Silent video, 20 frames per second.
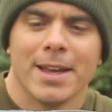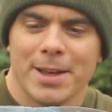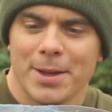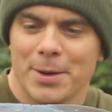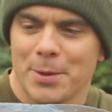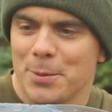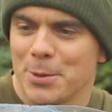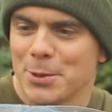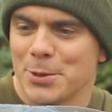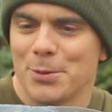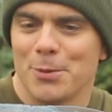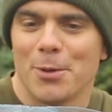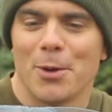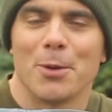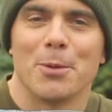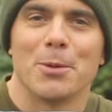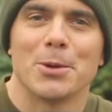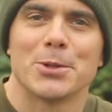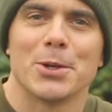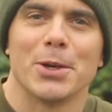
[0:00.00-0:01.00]
and I wasn't
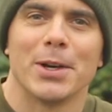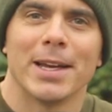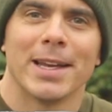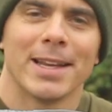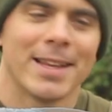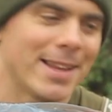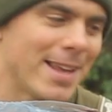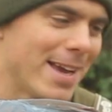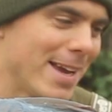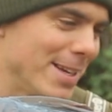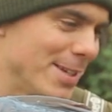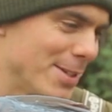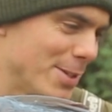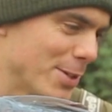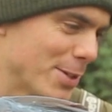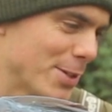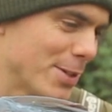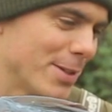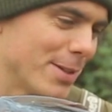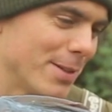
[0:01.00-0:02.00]
wrong, was I? That is
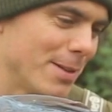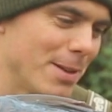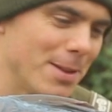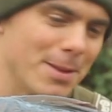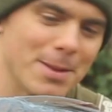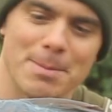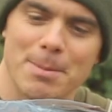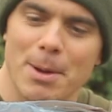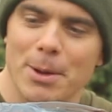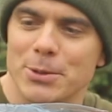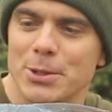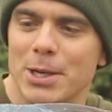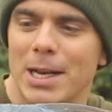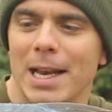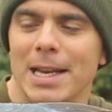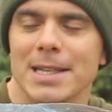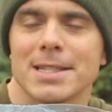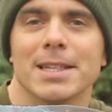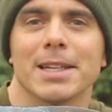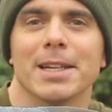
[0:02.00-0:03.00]
just the most
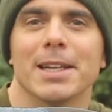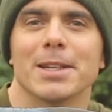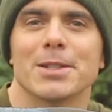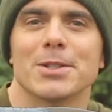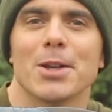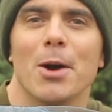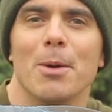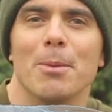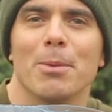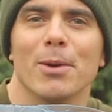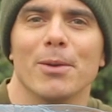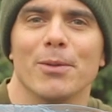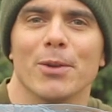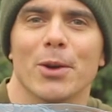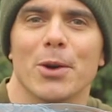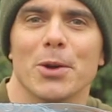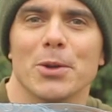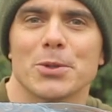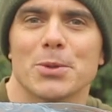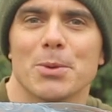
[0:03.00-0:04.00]
classic example of
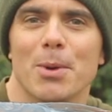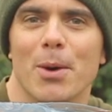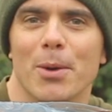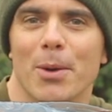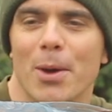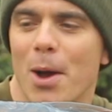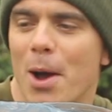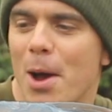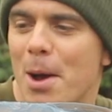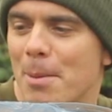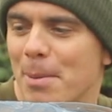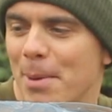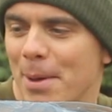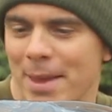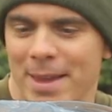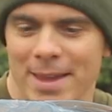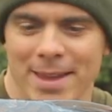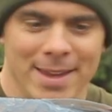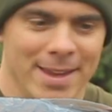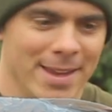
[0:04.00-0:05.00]
a Cotswold carp.
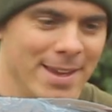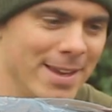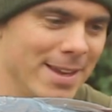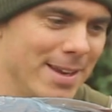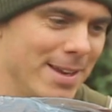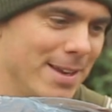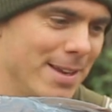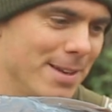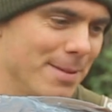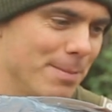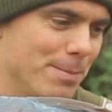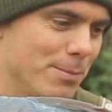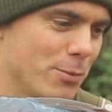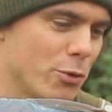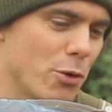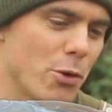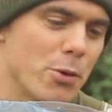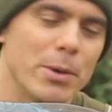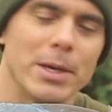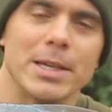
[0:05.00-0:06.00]

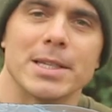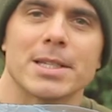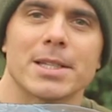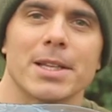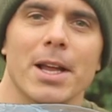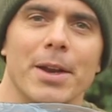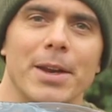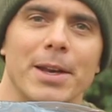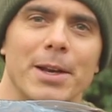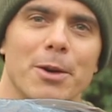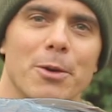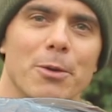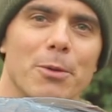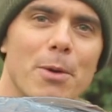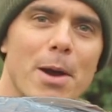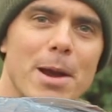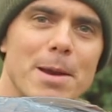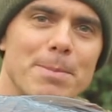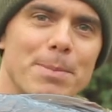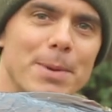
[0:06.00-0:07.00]
Truly stunning,
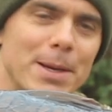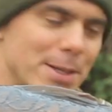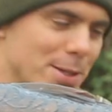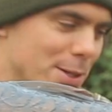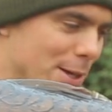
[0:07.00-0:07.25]
great big